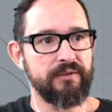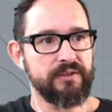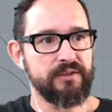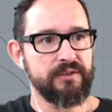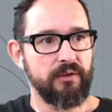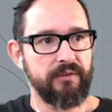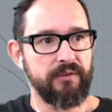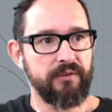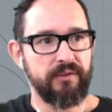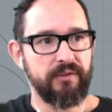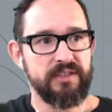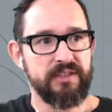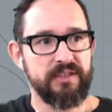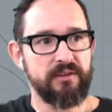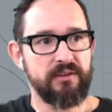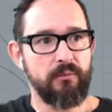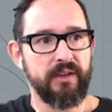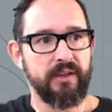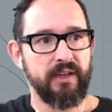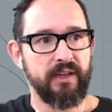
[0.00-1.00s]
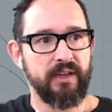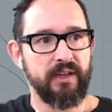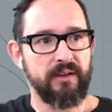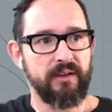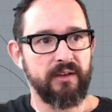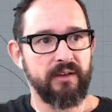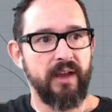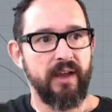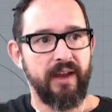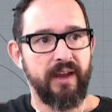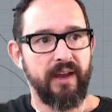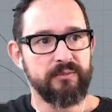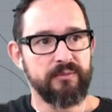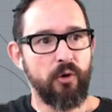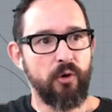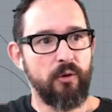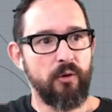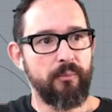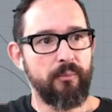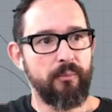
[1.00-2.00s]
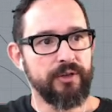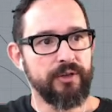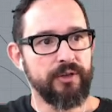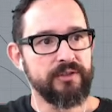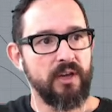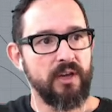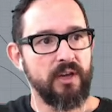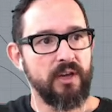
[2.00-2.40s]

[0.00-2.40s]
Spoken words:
So if this is the one that has more points,